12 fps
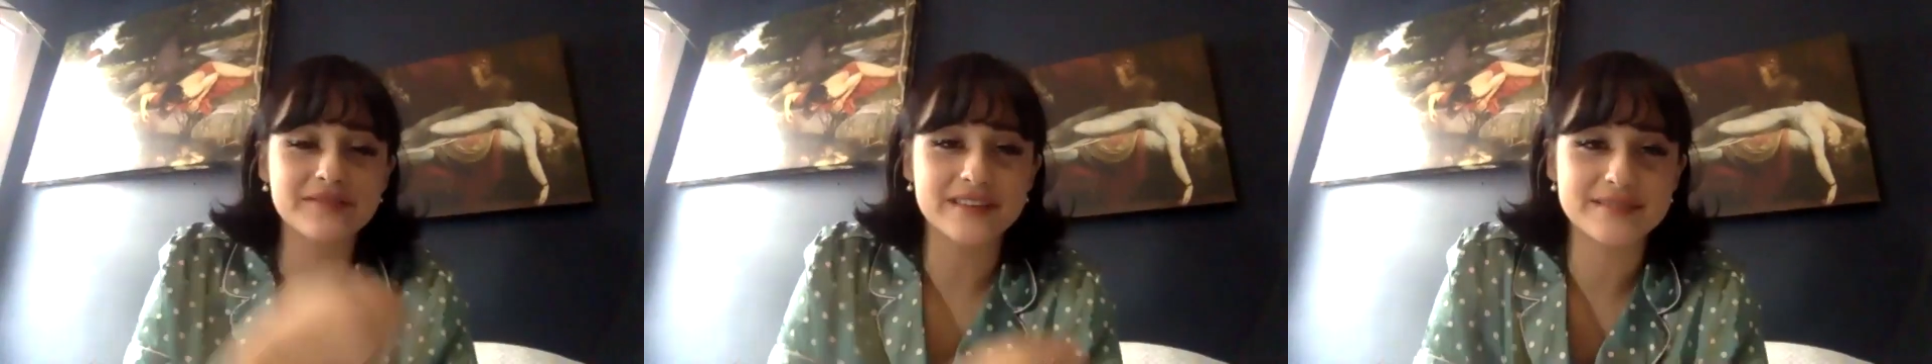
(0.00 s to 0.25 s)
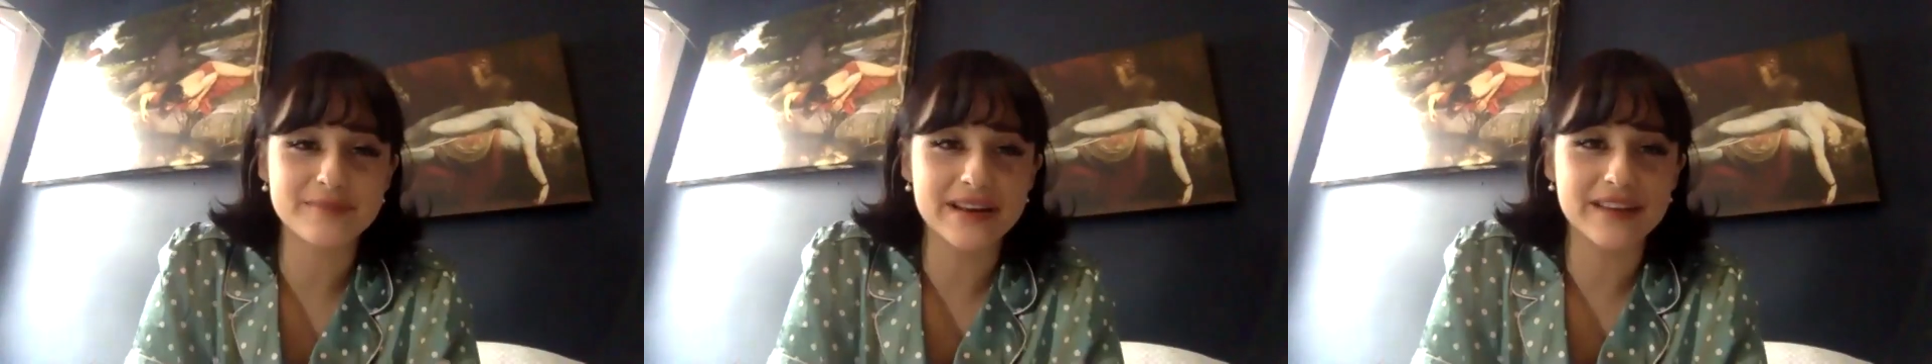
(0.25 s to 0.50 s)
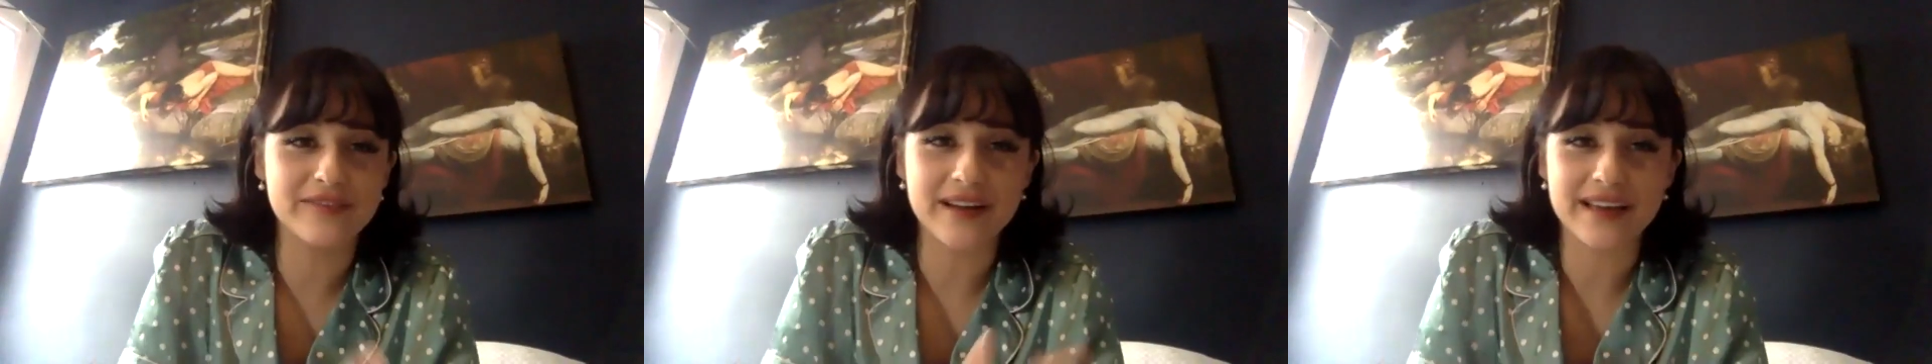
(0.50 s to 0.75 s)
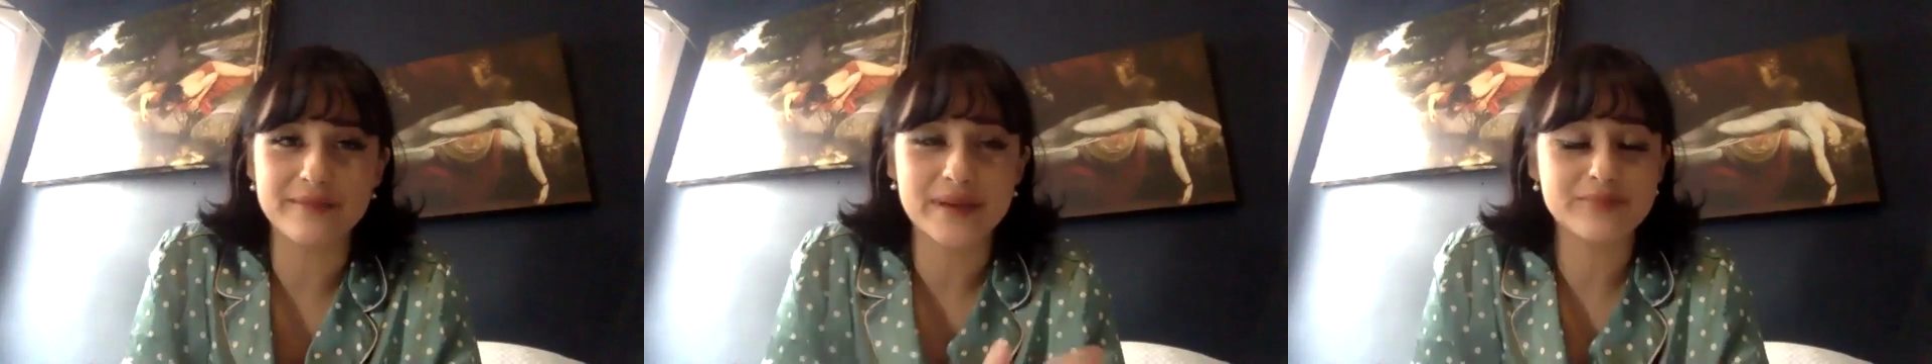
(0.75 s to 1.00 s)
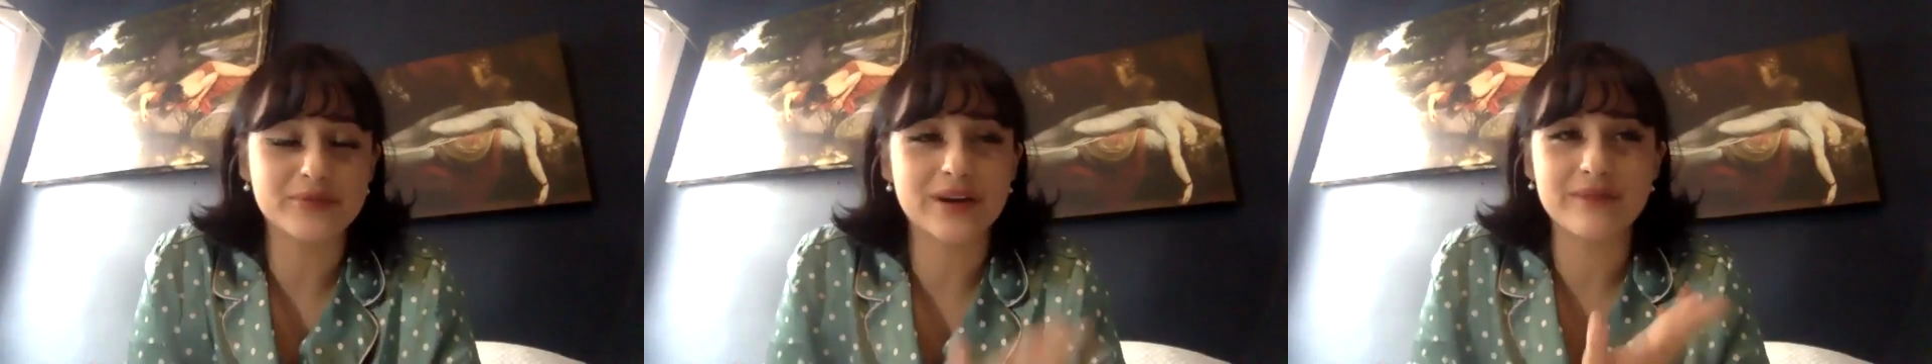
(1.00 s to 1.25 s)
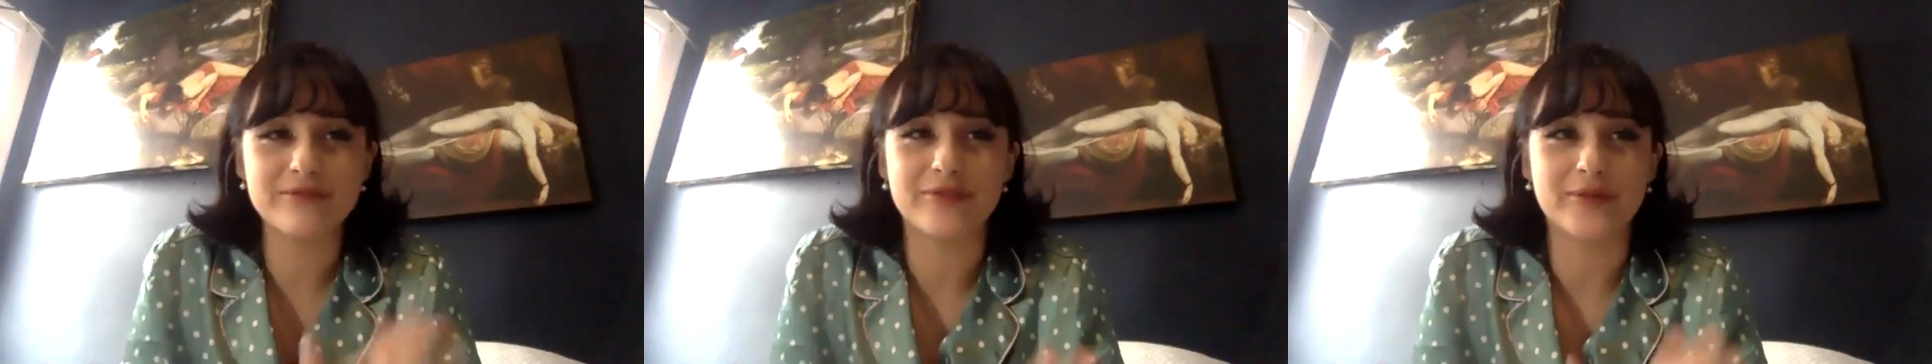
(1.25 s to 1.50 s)
when many fucking people
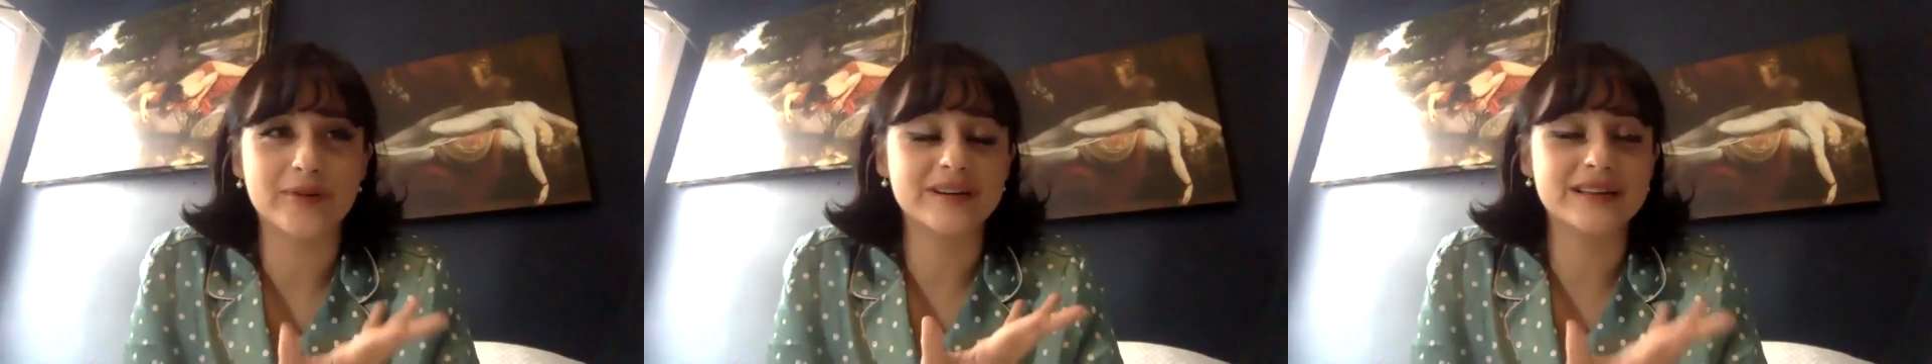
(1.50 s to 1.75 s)
come forward.